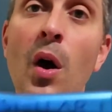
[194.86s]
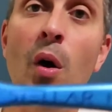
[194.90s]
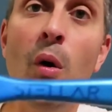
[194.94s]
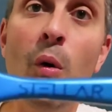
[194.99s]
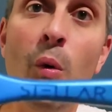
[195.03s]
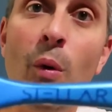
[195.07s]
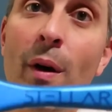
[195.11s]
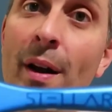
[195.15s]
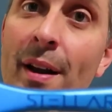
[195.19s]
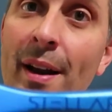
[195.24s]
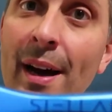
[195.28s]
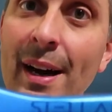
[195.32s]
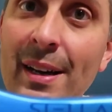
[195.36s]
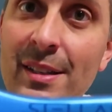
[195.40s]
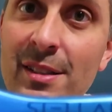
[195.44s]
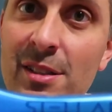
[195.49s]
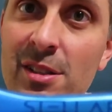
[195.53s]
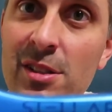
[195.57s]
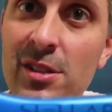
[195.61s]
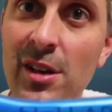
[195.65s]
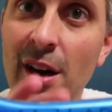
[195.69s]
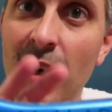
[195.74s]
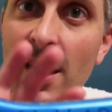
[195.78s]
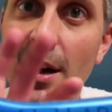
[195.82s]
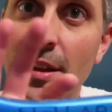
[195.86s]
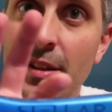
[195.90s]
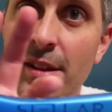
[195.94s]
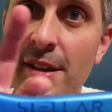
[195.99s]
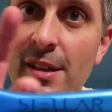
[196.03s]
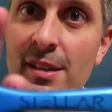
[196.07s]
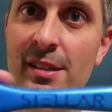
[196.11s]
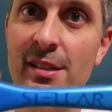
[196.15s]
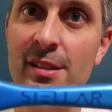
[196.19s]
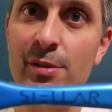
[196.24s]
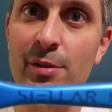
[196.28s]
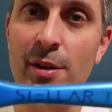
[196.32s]
When I saw
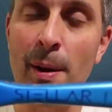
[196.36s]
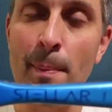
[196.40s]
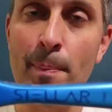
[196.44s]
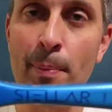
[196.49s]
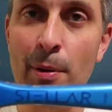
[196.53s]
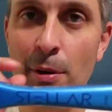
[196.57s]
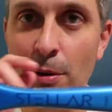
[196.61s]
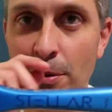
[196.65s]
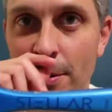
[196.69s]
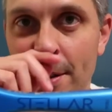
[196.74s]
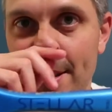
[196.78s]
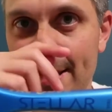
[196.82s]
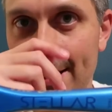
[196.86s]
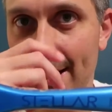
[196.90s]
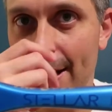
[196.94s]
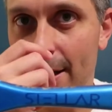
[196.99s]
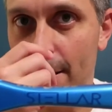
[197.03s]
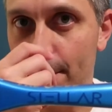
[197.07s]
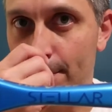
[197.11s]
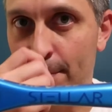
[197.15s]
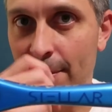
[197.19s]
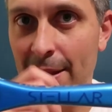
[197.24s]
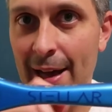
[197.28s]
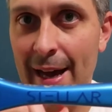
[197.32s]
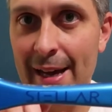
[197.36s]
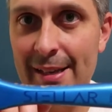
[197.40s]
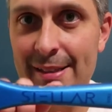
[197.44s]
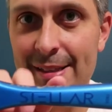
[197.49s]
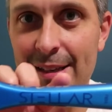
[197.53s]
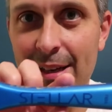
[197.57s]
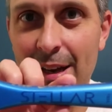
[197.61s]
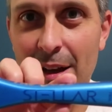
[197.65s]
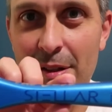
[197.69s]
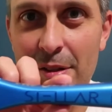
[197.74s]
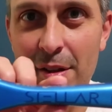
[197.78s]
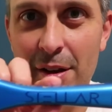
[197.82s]
this, when I pulled this out of the
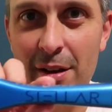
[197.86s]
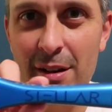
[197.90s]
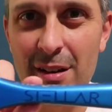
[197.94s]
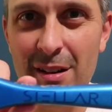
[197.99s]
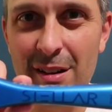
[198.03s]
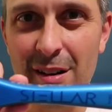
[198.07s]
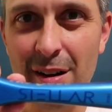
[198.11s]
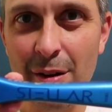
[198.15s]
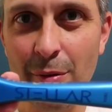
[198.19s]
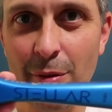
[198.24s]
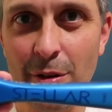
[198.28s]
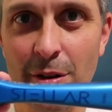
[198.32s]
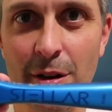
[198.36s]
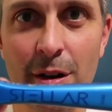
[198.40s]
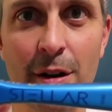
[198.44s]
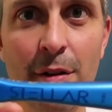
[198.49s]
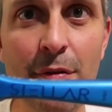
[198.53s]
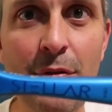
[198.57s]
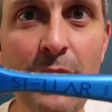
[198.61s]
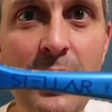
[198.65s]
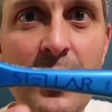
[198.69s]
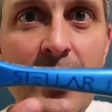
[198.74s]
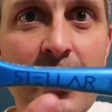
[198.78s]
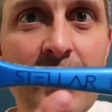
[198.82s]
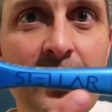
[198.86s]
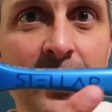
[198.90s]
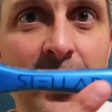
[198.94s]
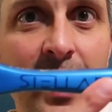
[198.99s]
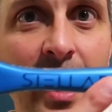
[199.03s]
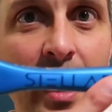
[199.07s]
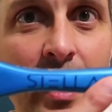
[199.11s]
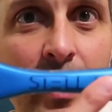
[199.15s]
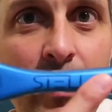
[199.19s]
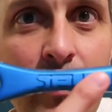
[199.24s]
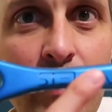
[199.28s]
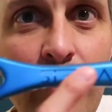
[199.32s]
plastic, I thought, oh, I wonder if this
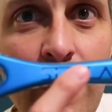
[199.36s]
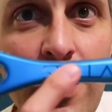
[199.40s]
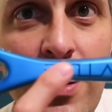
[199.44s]
kind of,